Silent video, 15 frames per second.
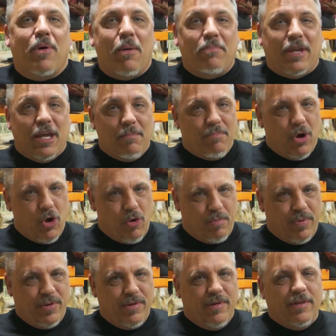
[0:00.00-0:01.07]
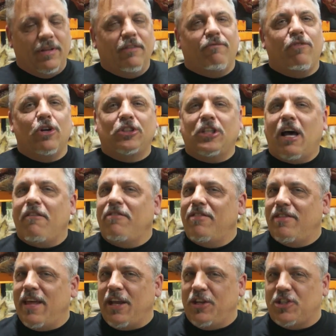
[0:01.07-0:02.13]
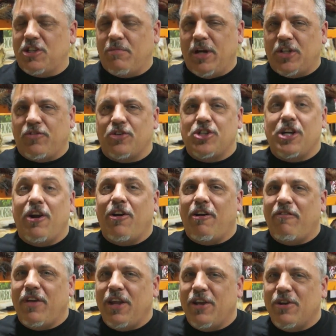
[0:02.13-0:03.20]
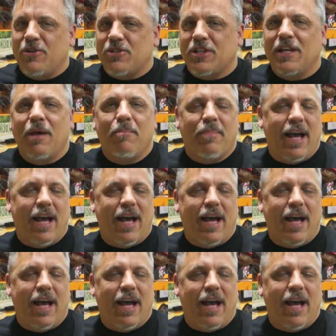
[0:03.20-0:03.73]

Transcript: Pumpkin Pulp. First off, thank you so much for sharing our videos,